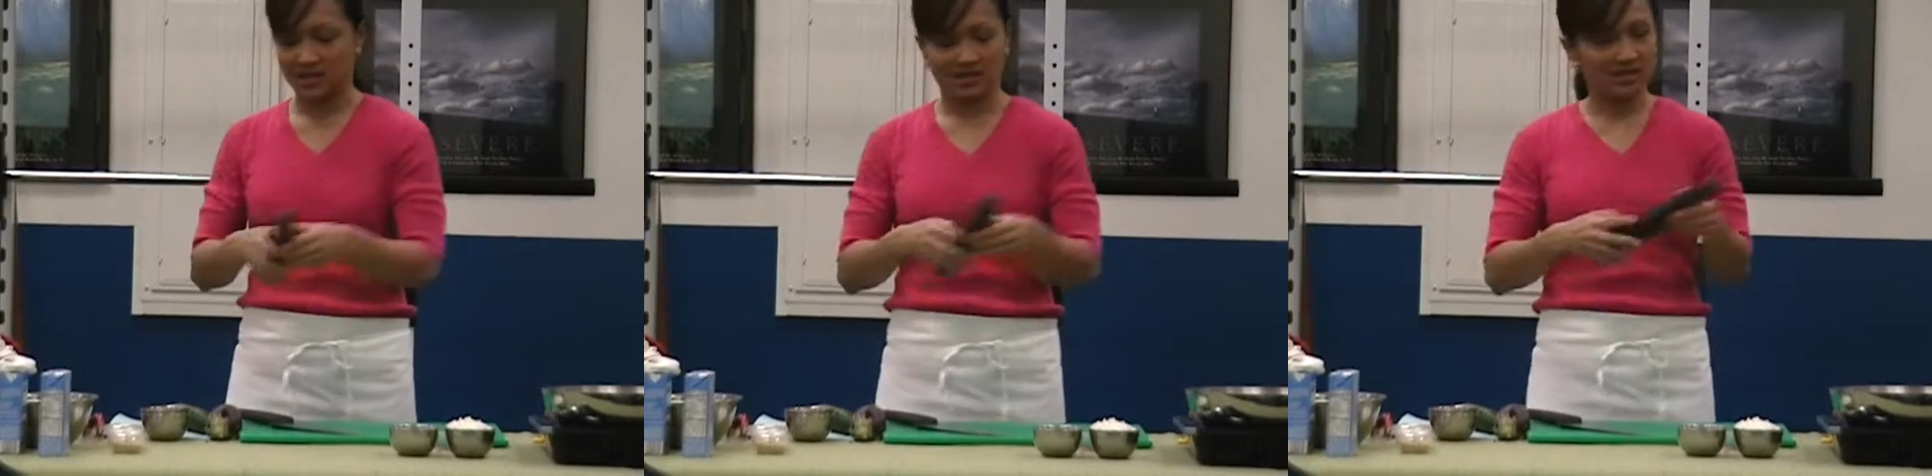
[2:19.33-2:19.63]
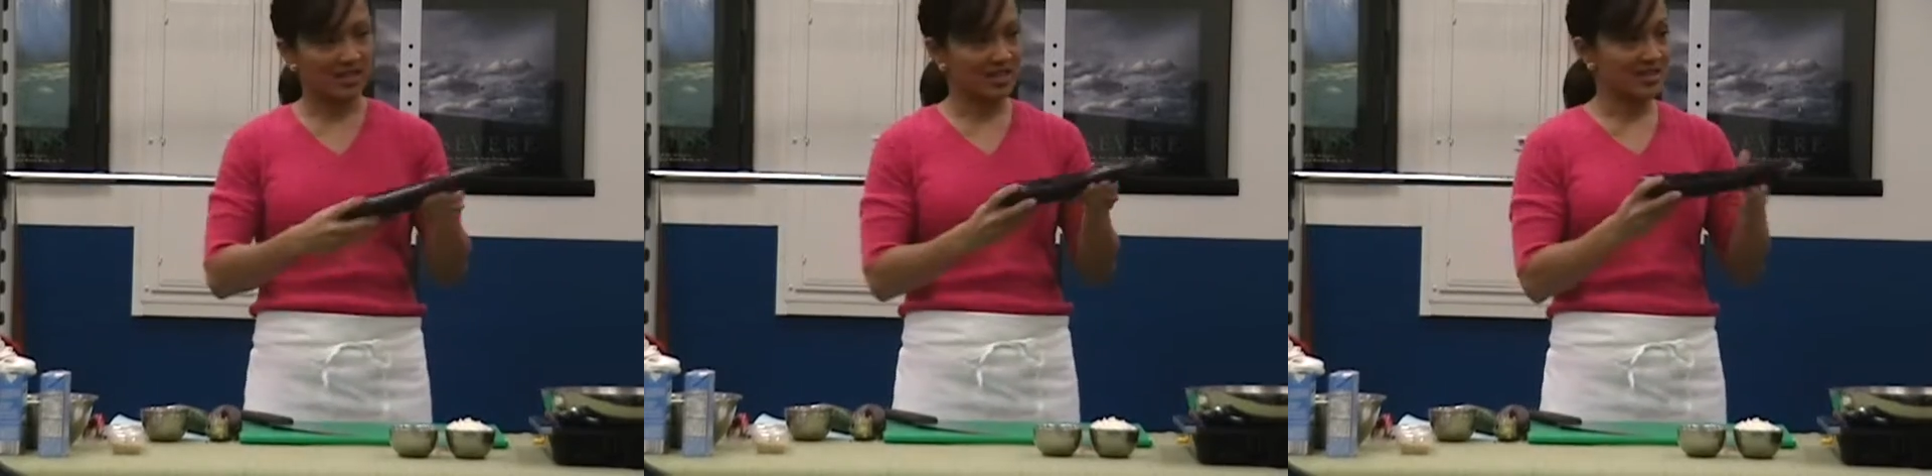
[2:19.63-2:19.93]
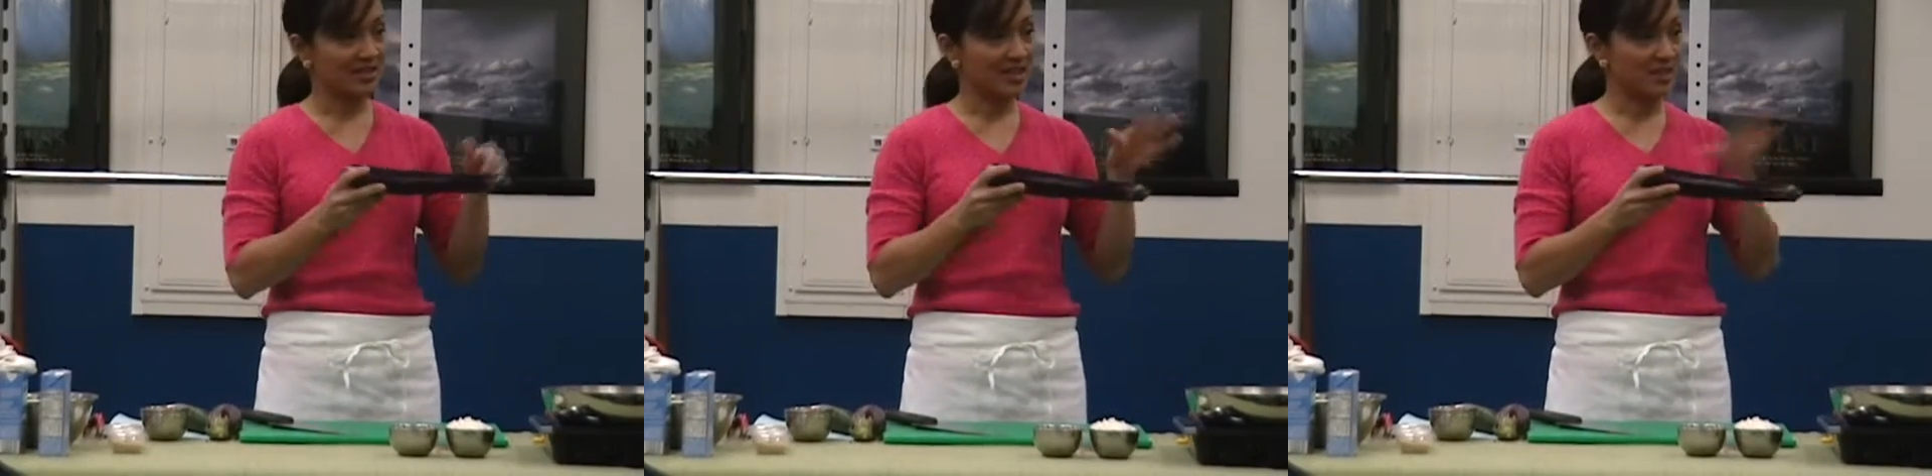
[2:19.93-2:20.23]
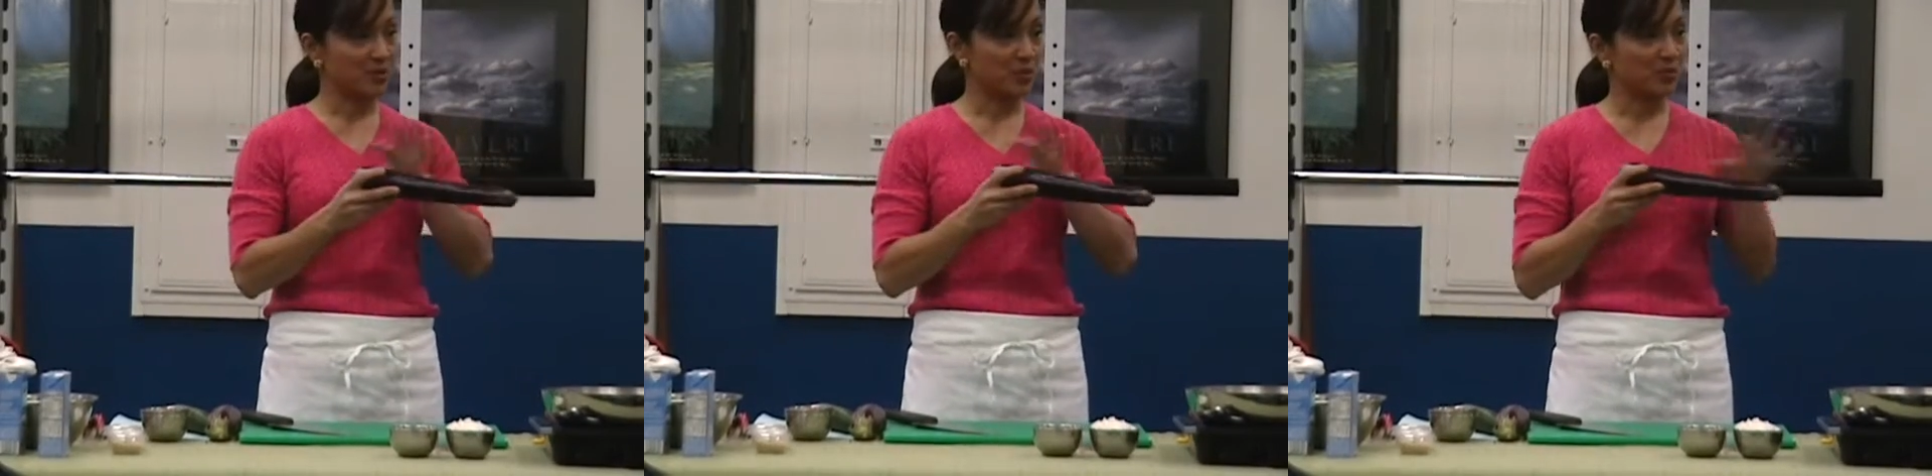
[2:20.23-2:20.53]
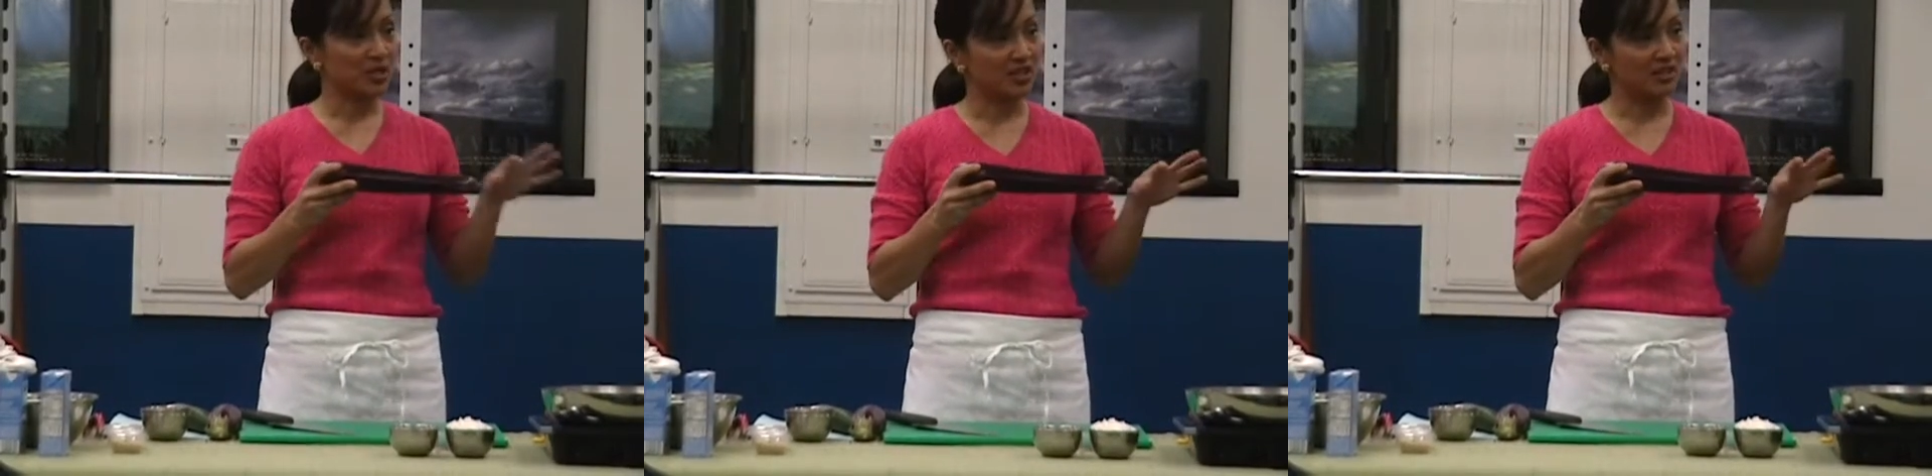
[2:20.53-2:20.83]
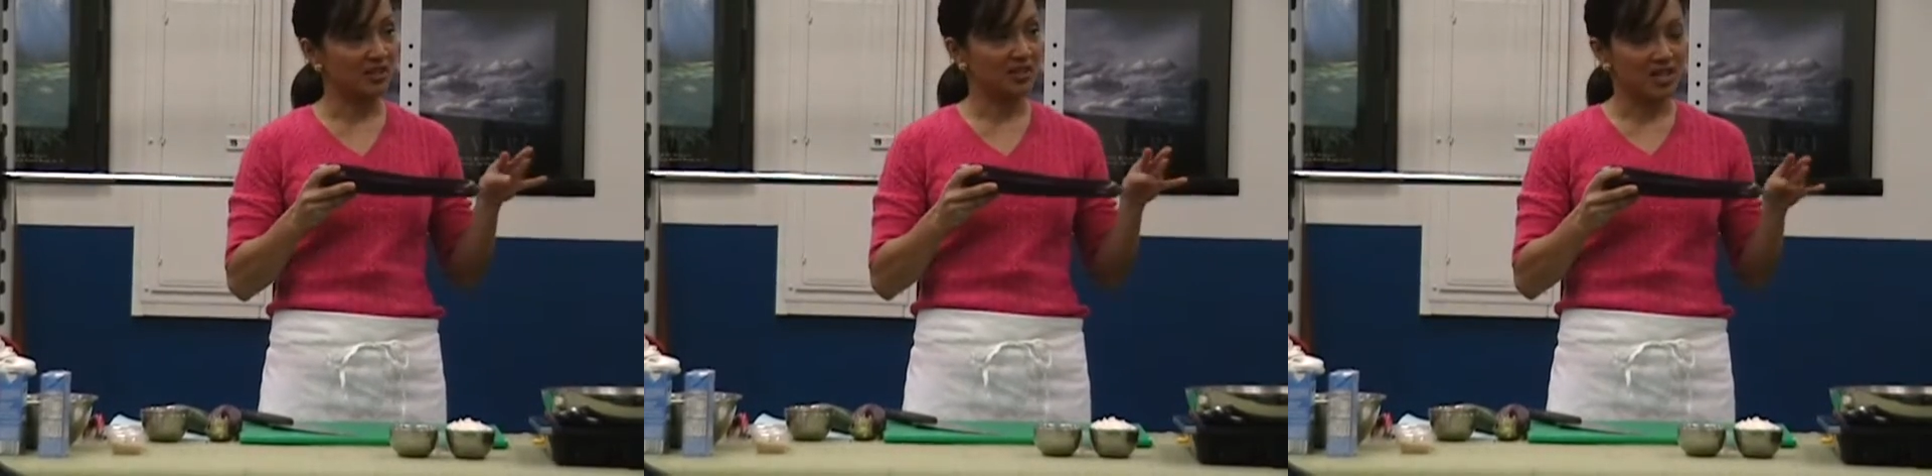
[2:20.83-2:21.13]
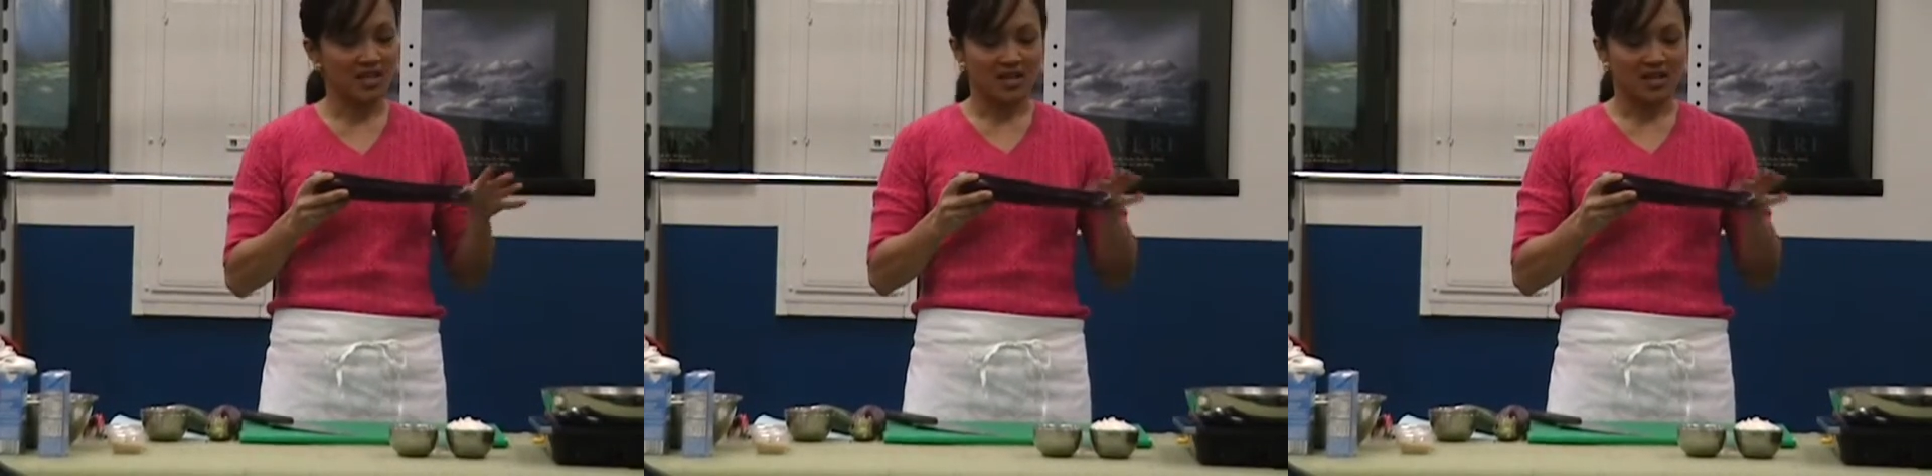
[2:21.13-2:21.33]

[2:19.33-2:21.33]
It's got a nice light purple color.